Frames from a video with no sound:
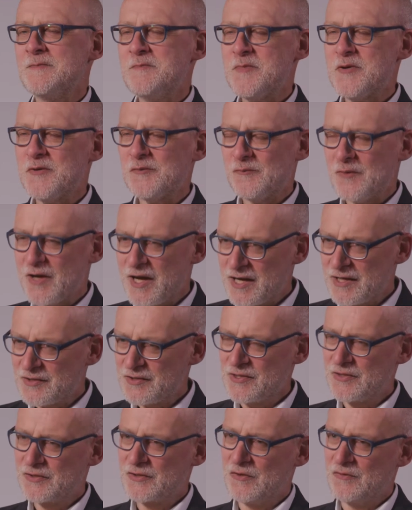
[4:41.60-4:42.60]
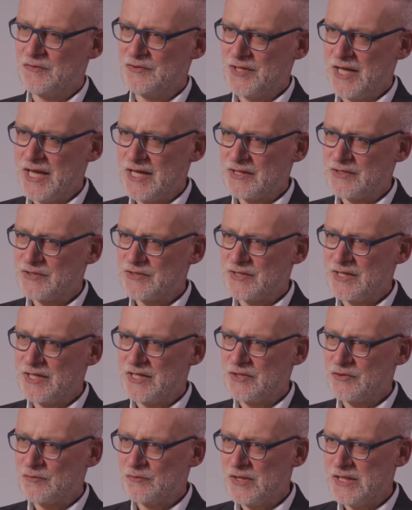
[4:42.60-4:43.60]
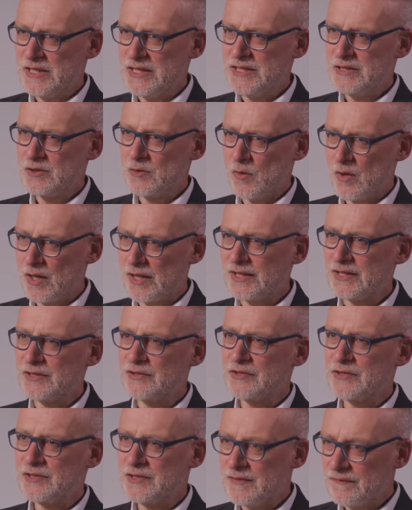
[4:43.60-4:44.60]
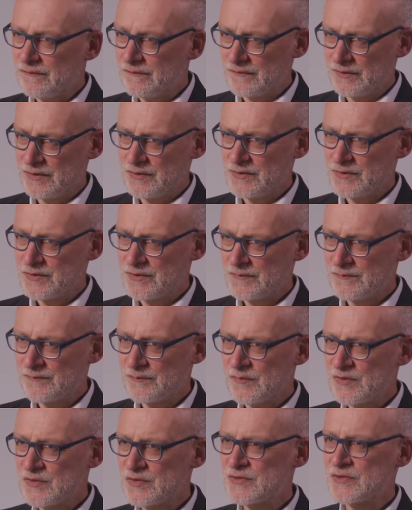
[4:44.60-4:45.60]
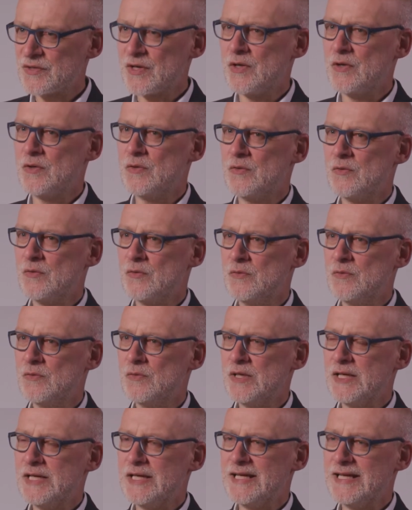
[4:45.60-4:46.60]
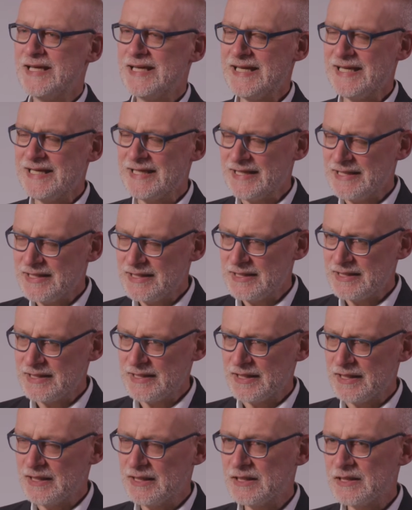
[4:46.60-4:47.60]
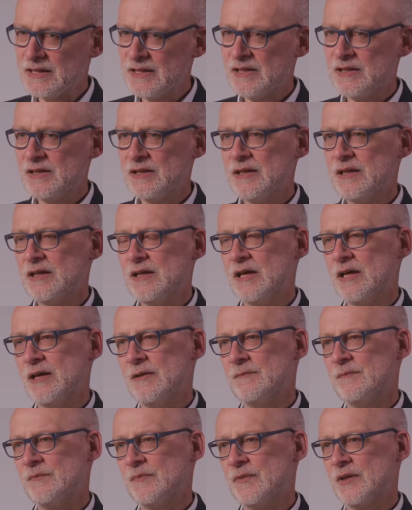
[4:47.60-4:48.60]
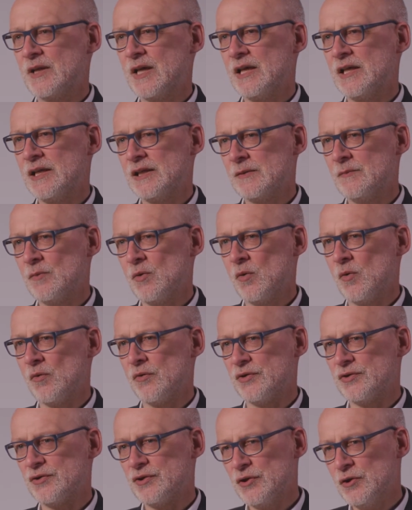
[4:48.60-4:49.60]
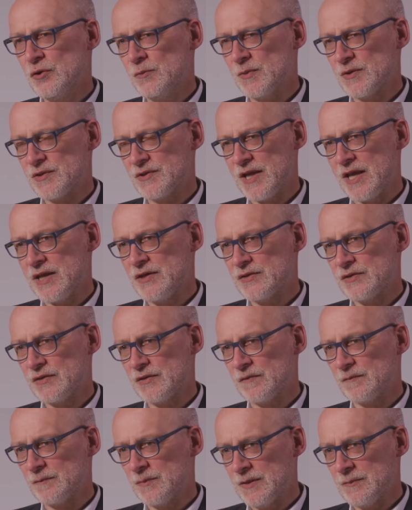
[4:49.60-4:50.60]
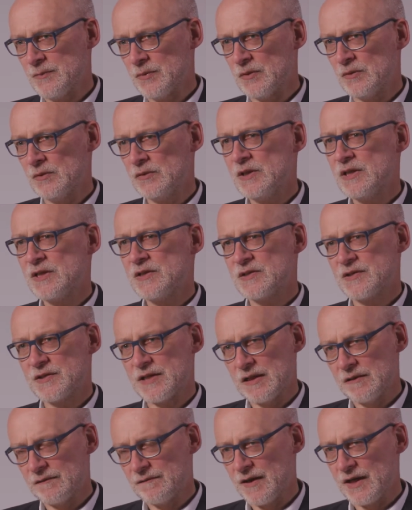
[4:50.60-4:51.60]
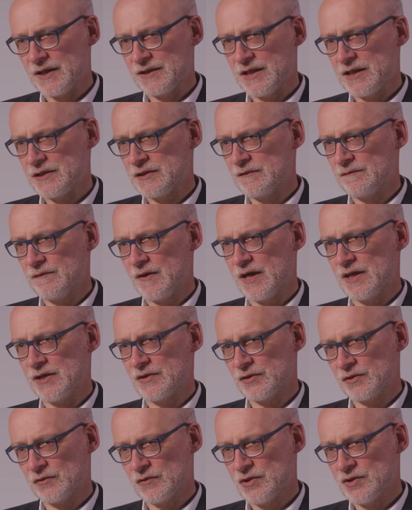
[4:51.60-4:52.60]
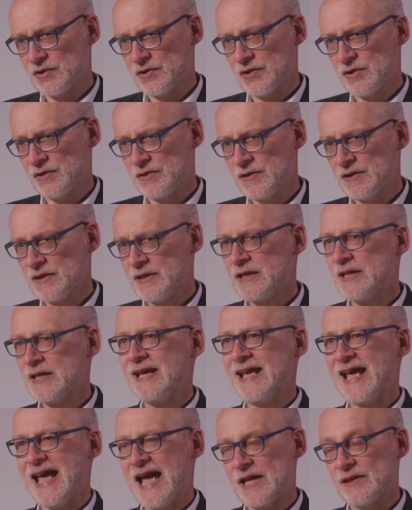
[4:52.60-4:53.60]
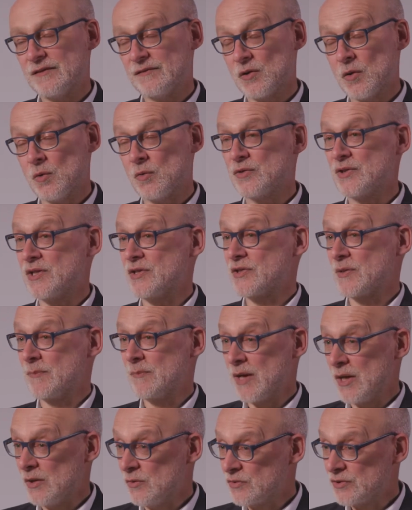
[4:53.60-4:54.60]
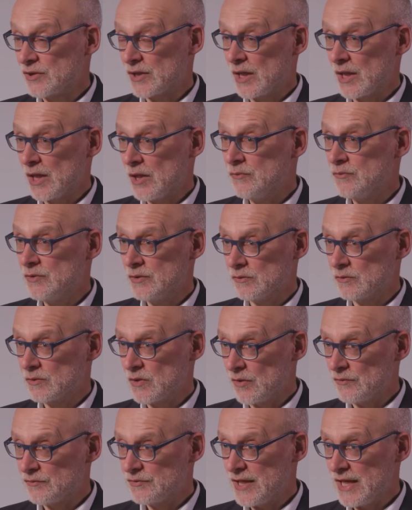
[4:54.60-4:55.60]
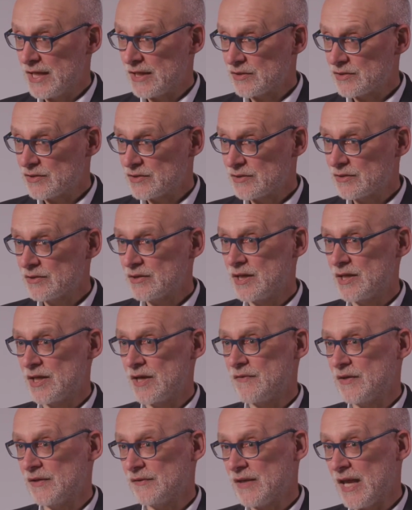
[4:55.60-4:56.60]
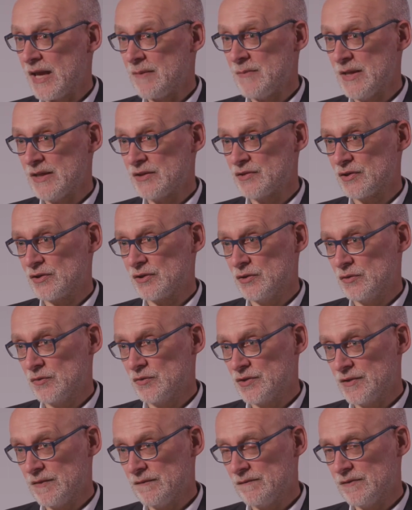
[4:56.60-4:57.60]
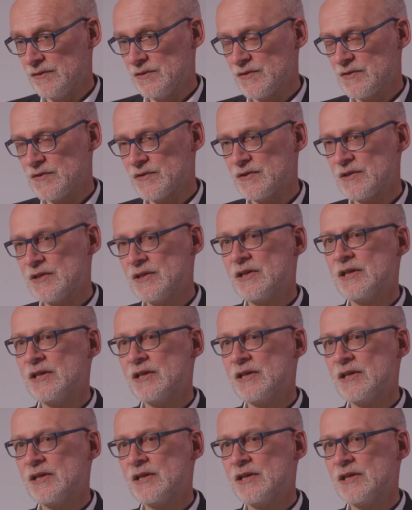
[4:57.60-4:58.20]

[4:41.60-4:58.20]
But Raj's context is really quite different. So in India, a little more than 2% of people self-identify as Christian, and of course it's a post-colonial context, and I think that makes a huge difference.